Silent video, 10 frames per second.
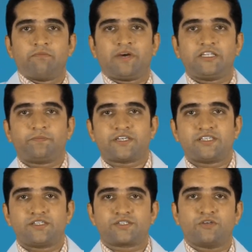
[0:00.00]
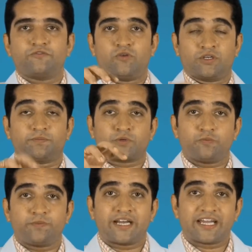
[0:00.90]
by the presence of or the
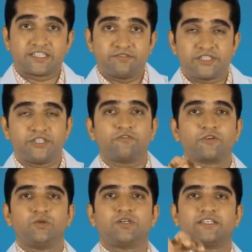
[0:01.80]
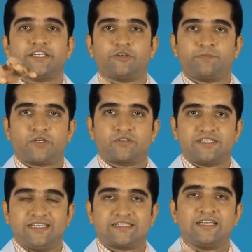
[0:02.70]
proper activity of glutathione
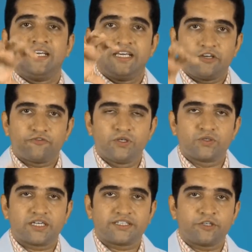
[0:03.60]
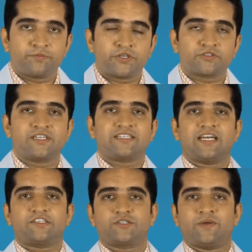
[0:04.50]
peroxidase. If glutathione peroxidase
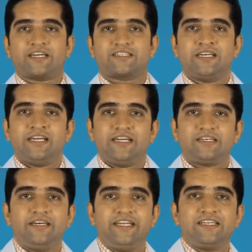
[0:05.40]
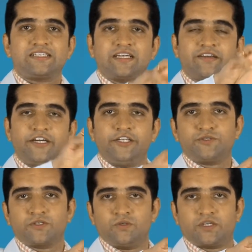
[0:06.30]
has to act, it needs
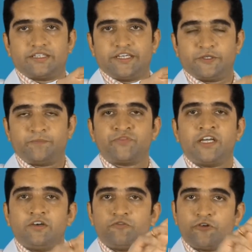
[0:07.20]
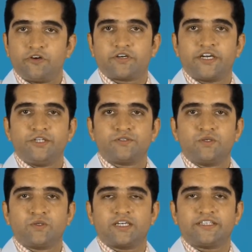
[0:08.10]
reduced glutathione. For reduced
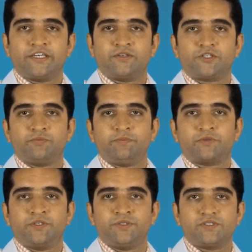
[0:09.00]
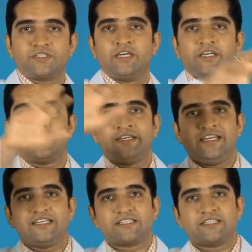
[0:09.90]
glutathione to be produced, it
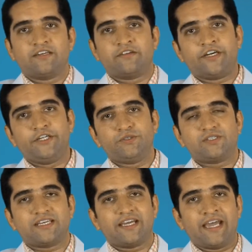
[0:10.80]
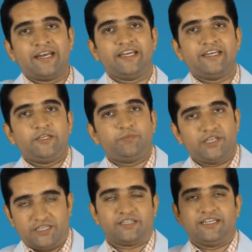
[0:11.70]
needs reduced
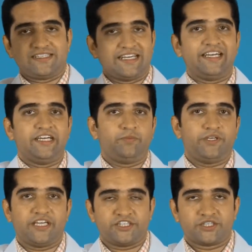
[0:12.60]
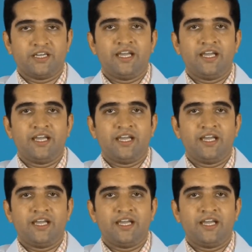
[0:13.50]
NADP, it needs NADPH,